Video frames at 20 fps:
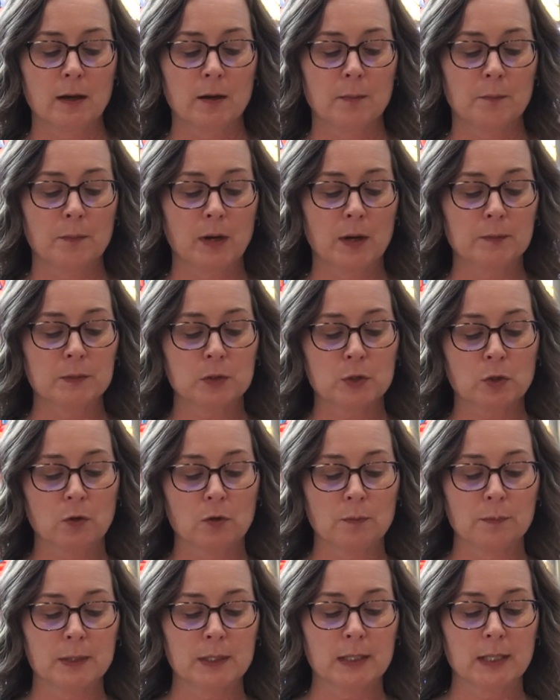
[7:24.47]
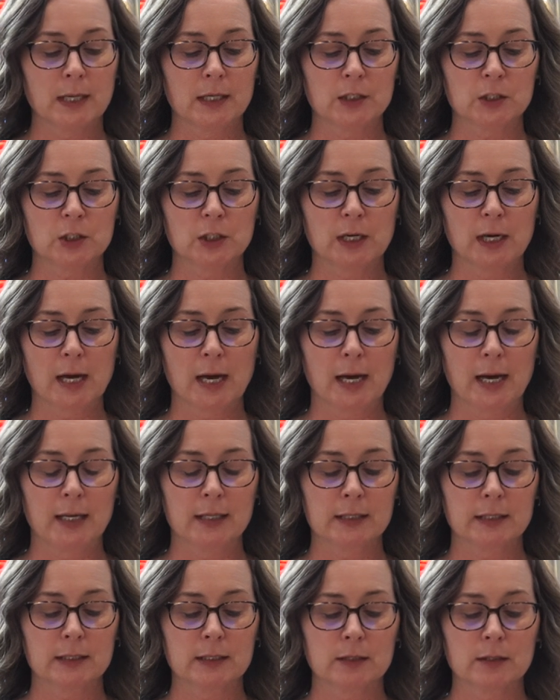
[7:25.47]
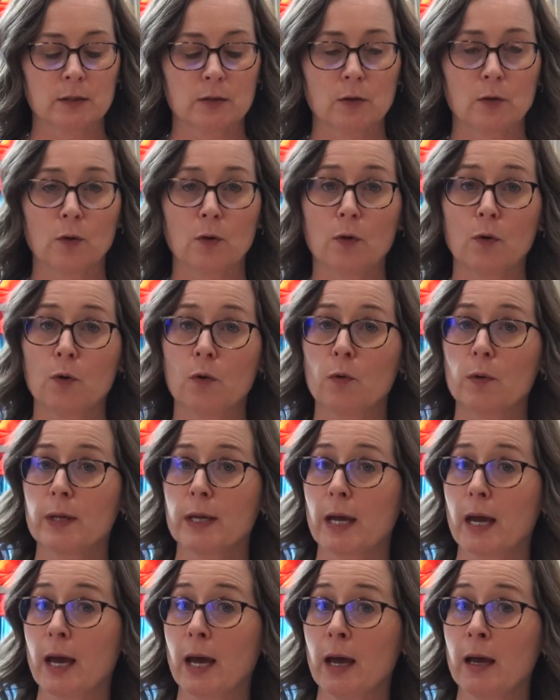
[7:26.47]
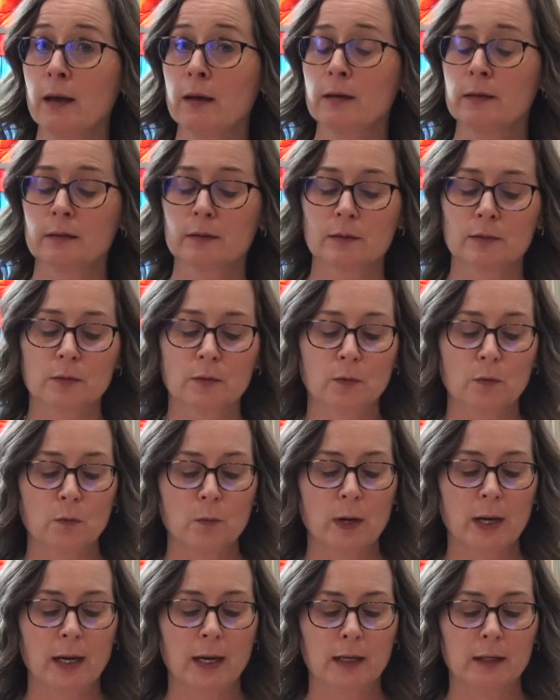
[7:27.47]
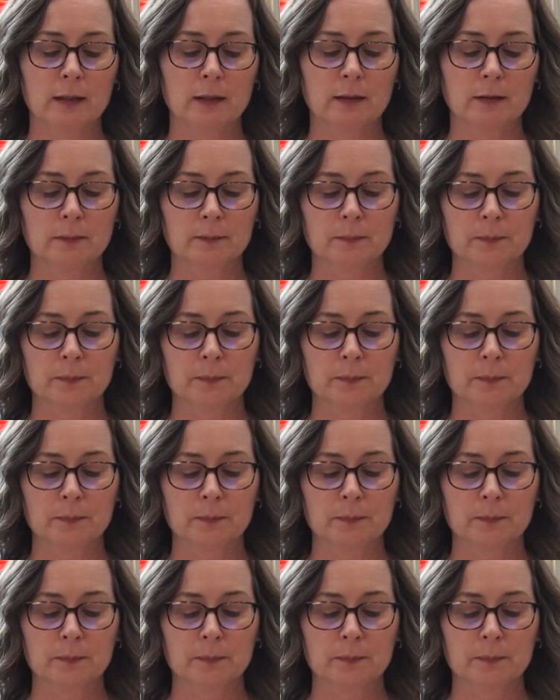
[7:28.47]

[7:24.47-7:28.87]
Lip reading: Mum told me that she asked, "Oh yeah? When?"